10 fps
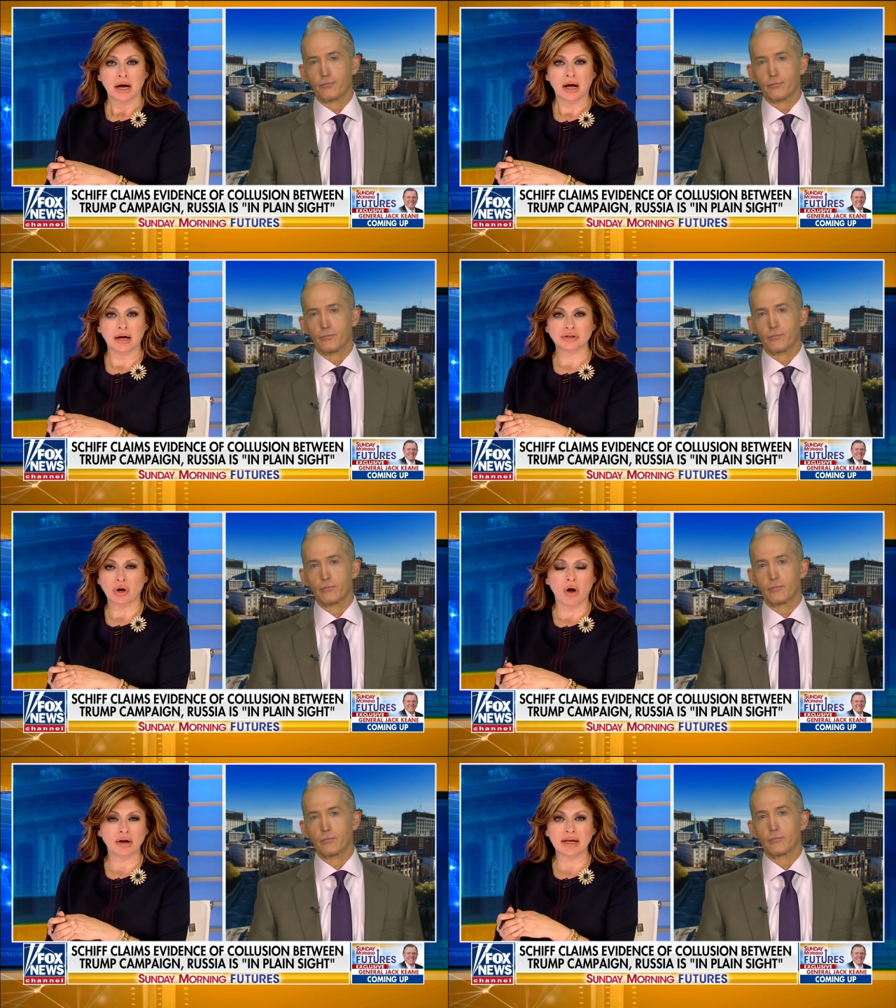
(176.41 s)
Speaker 1: uh,
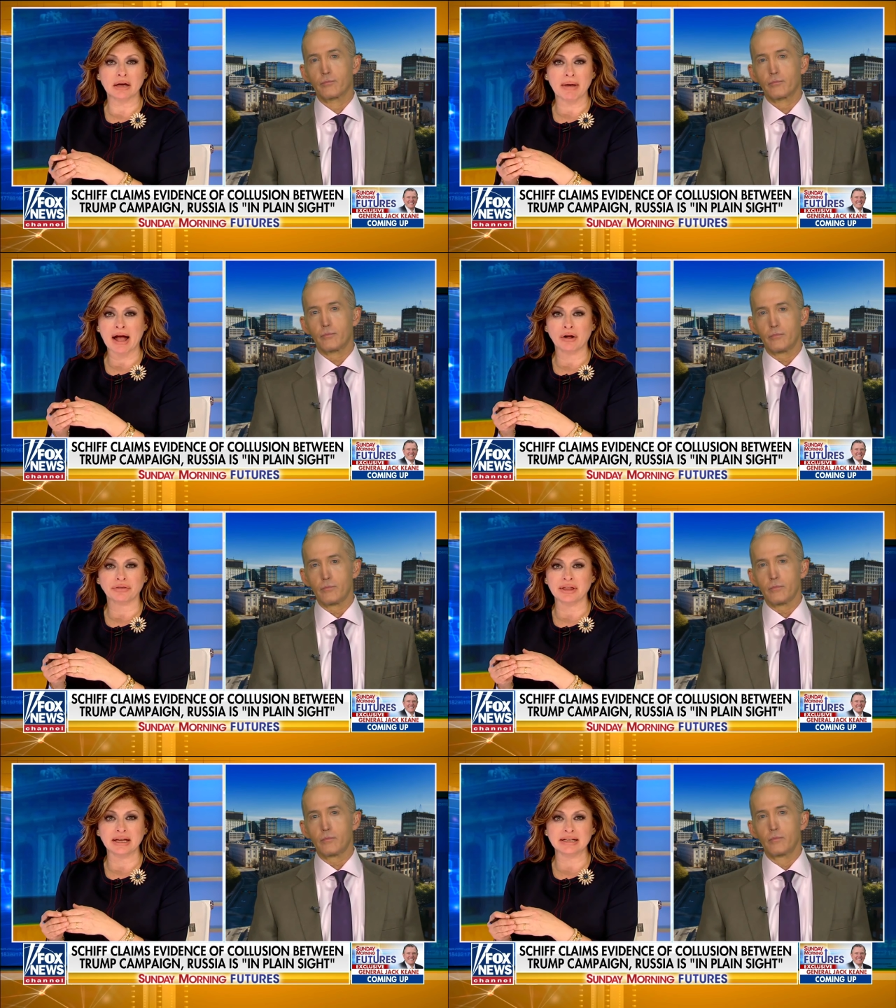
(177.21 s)
talking about
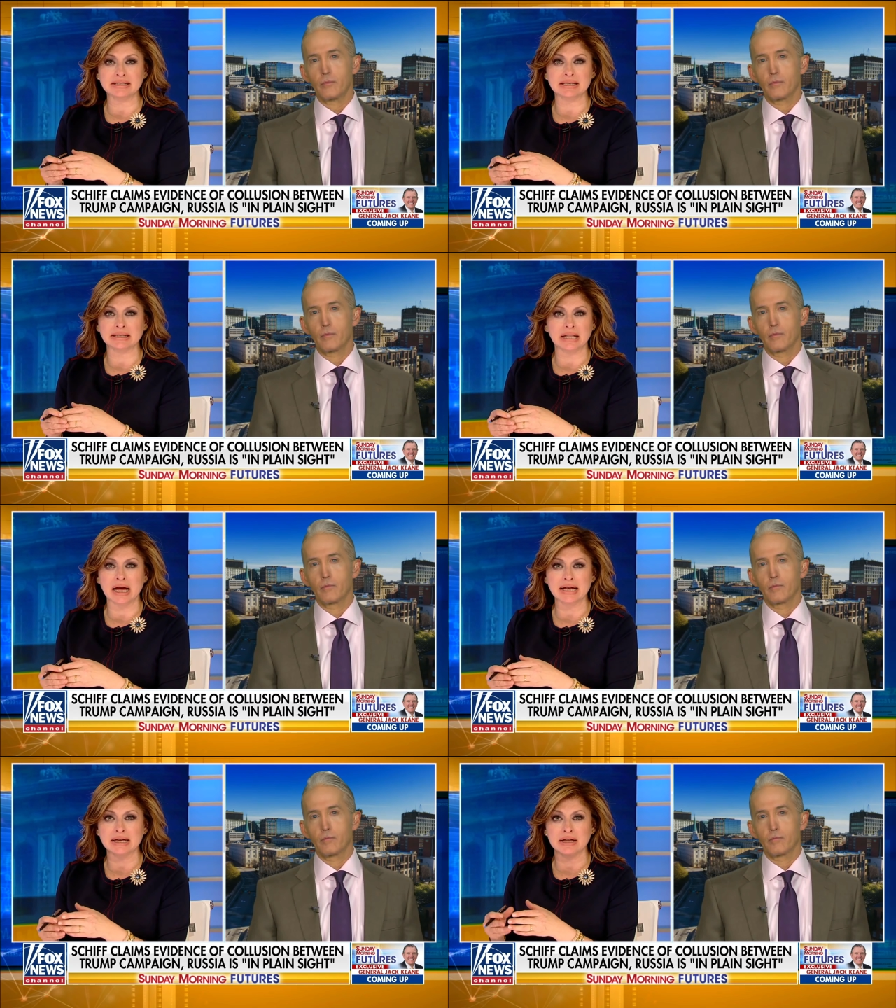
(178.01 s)
things
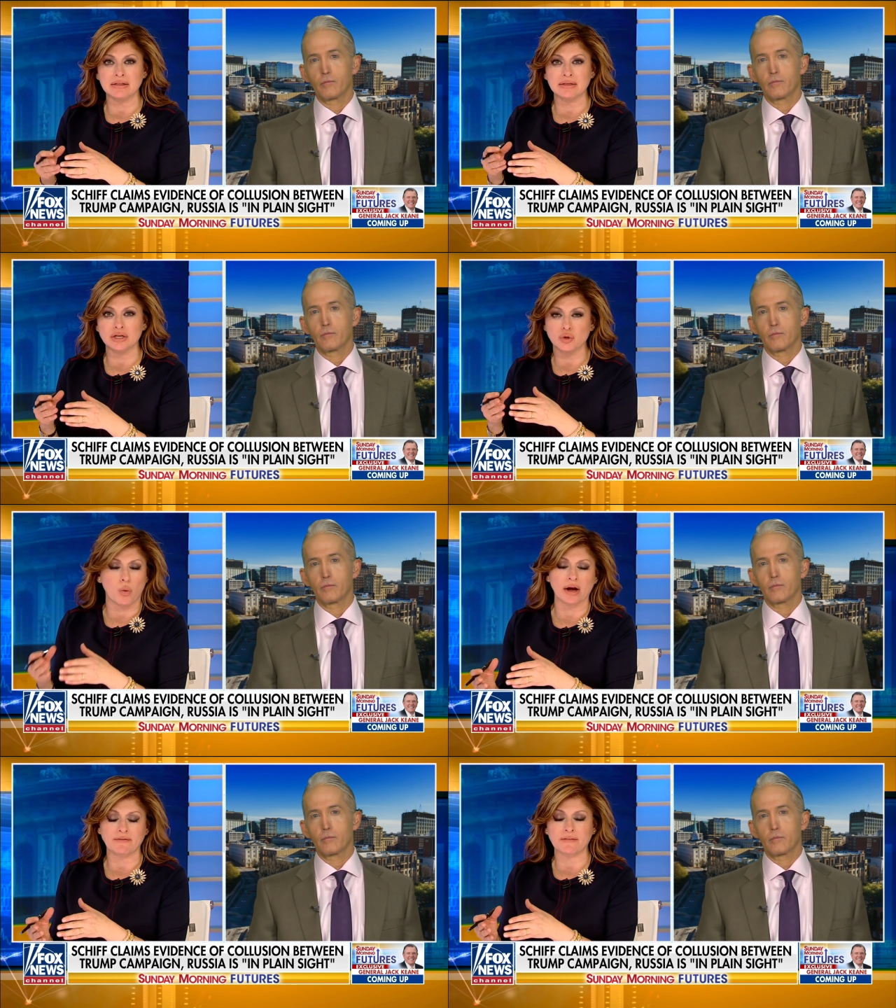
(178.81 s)
like the
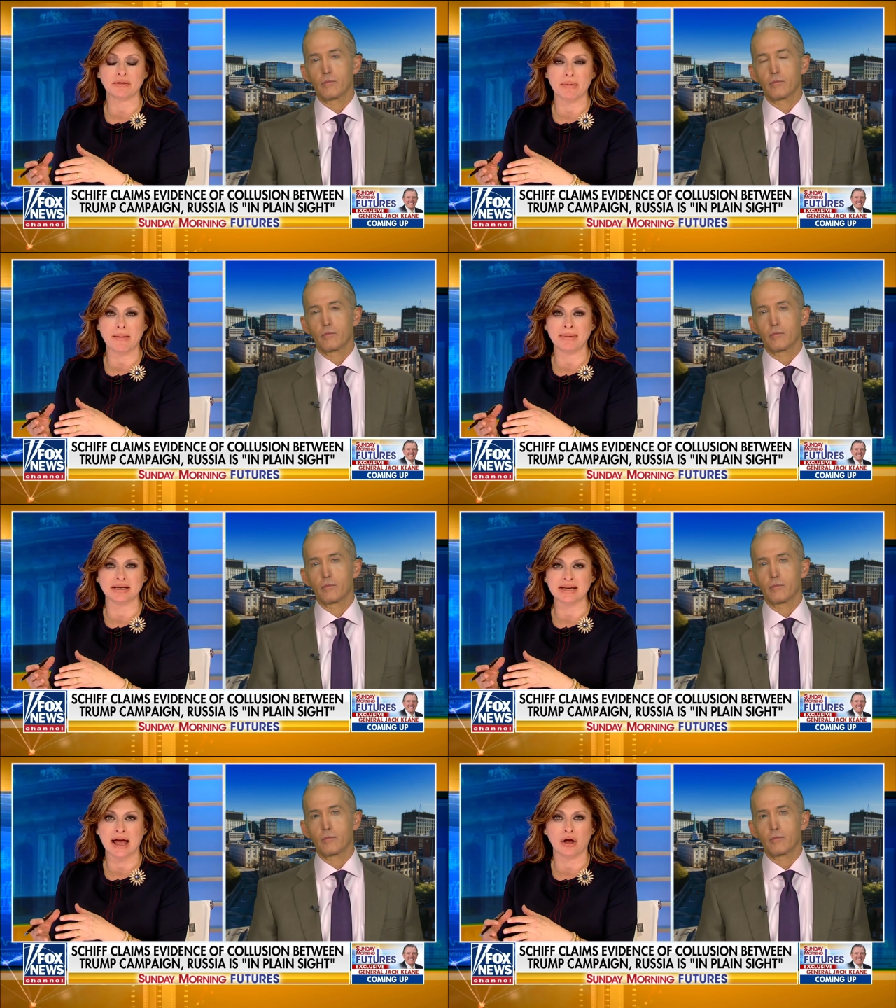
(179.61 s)
twenty-fifth
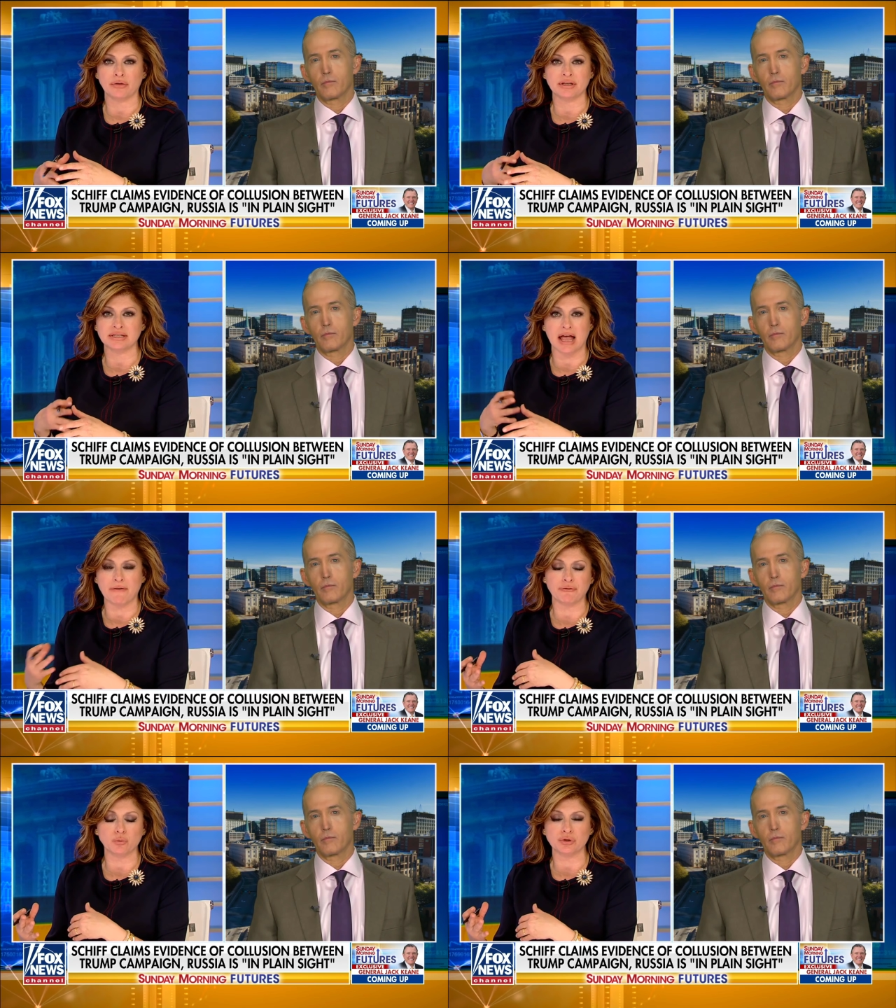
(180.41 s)
Amendment, how this
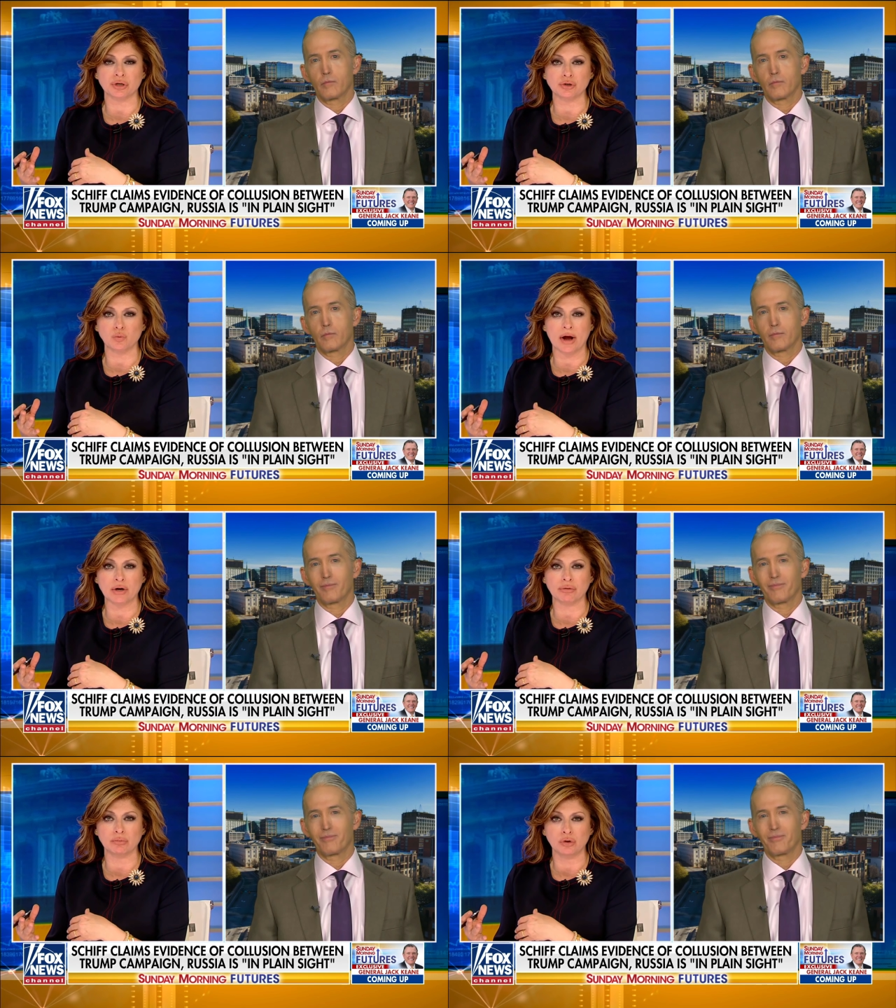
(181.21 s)
effort was underway to
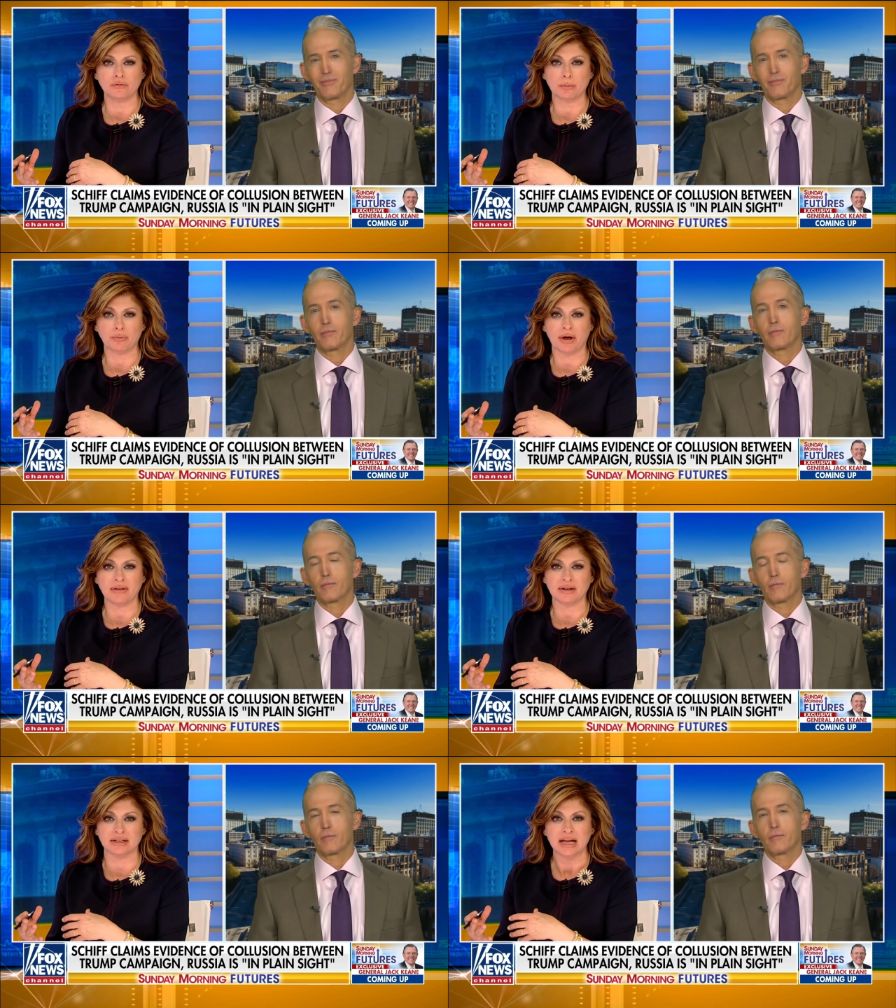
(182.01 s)
remove the
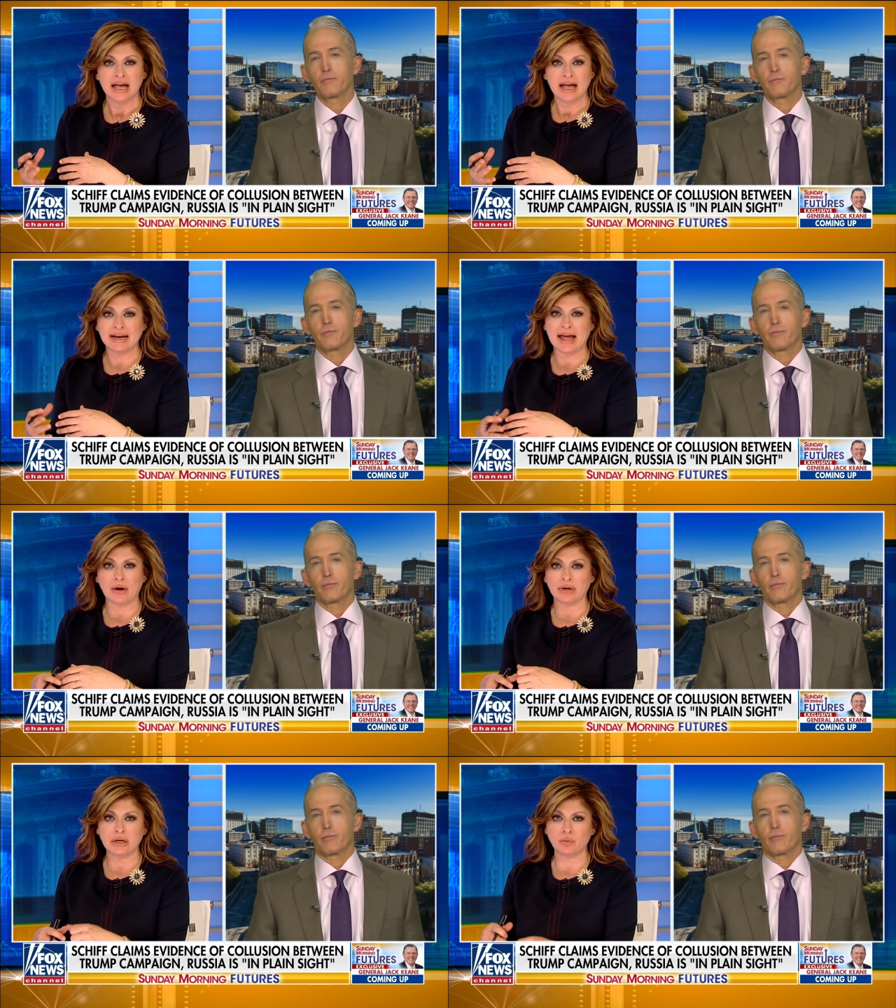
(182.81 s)
president, and
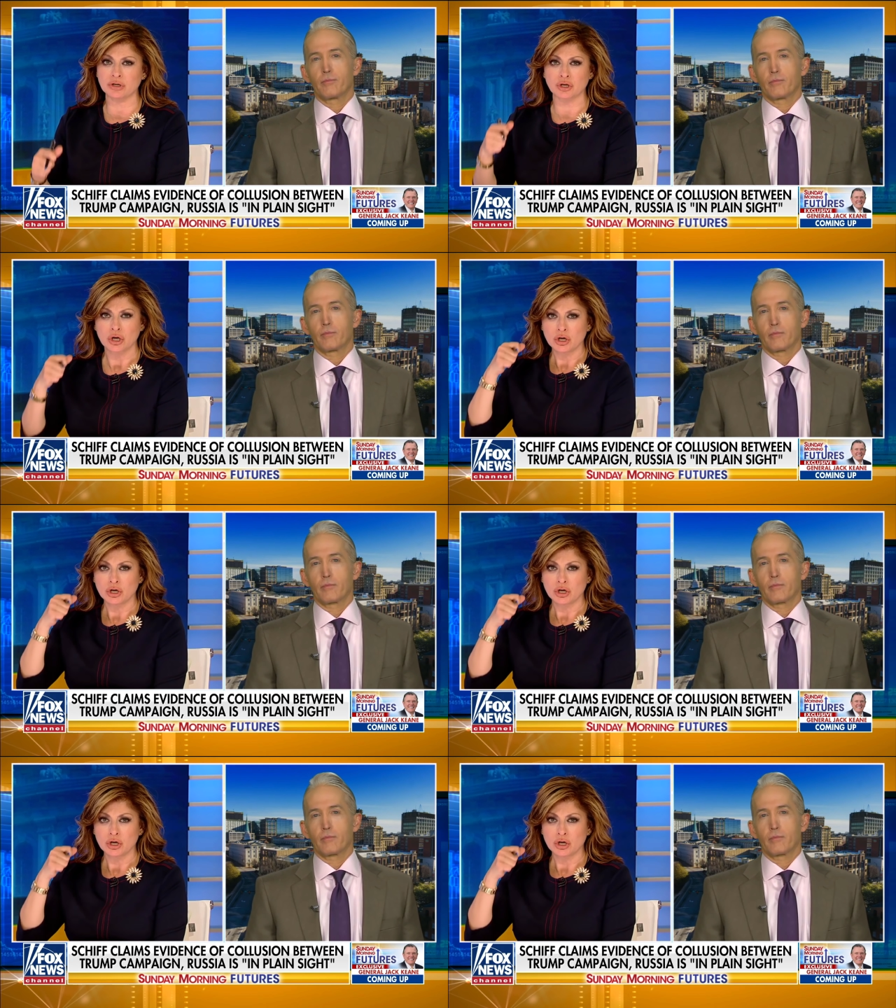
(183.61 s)
how he was